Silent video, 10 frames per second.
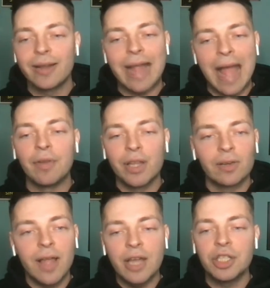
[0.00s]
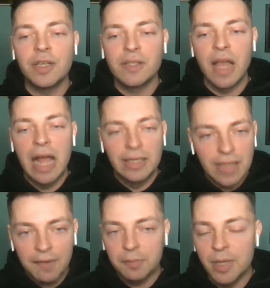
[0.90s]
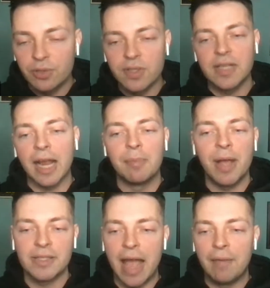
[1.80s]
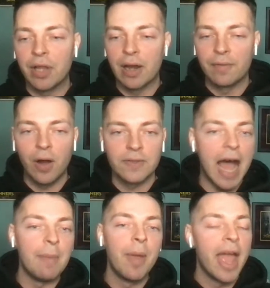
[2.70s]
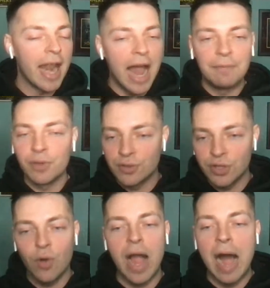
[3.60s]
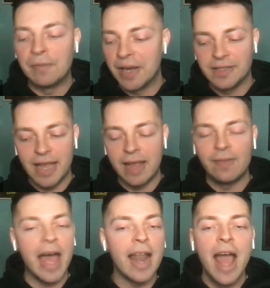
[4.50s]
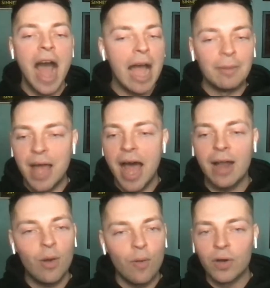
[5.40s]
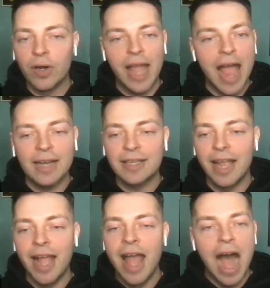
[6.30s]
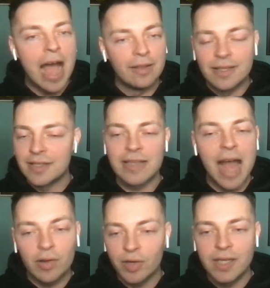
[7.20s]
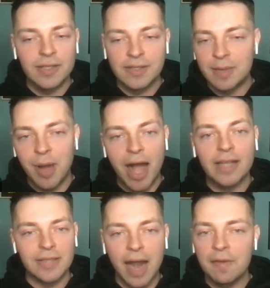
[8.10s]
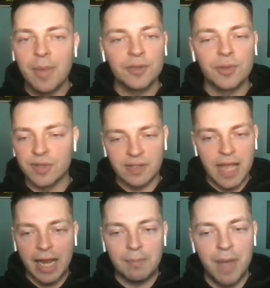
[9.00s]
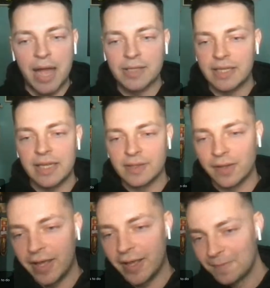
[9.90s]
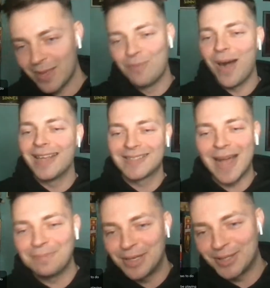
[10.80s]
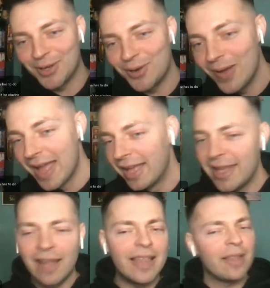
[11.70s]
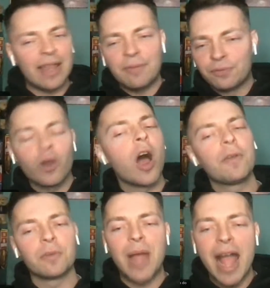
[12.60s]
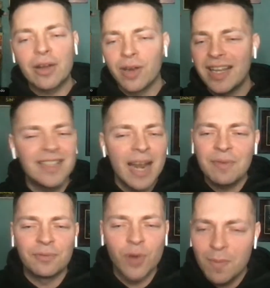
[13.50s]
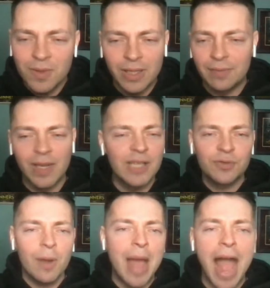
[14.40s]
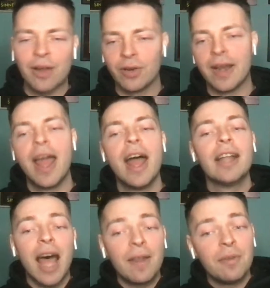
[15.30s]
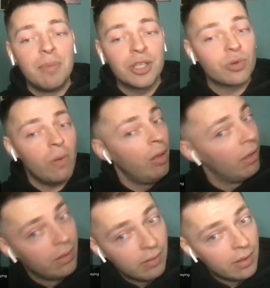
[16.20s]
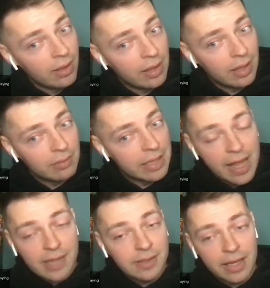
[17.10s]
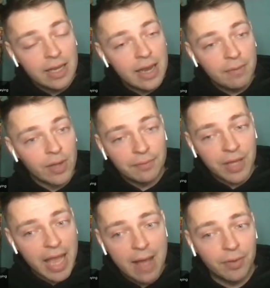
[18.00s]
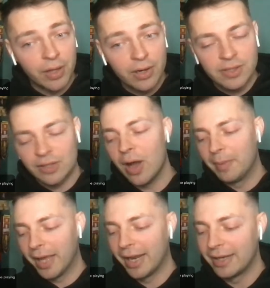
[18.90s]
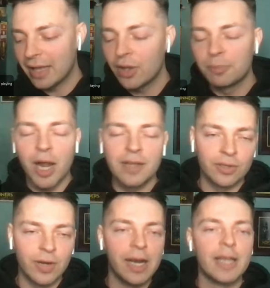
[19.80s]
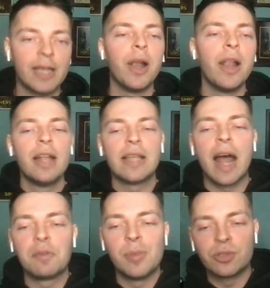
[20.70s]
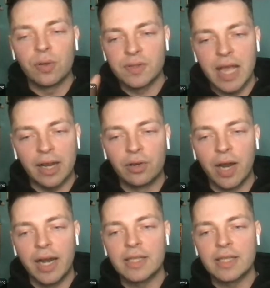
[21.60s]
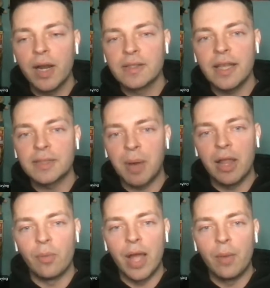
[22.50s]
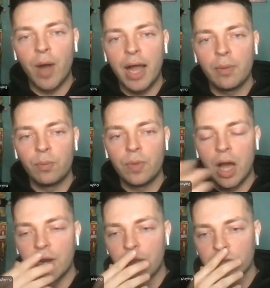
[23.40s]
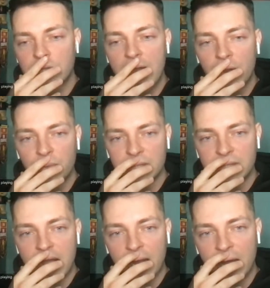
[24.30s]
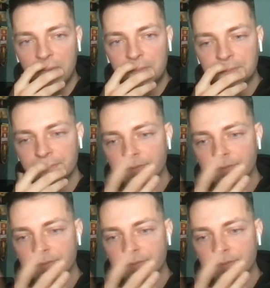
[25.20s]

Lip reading: Cavalier legends. Donovan Mitchell's the second best Cavalier of all time, and I feel so confident saying that. I'm not overreacting. This is not recency bias. Donovan Mitchell is the second best easily. Why stop at 2? Yeah, that fraud from Akron. He's not even from Cleveland. He's from Akron. Donovan Mitchell, he never left the Cavaliers. No, I'm kidding. LeBron's the greatest, but Donovan Mitchell, second greatest. What is this, by the way? Why another tech? Who was the tech on?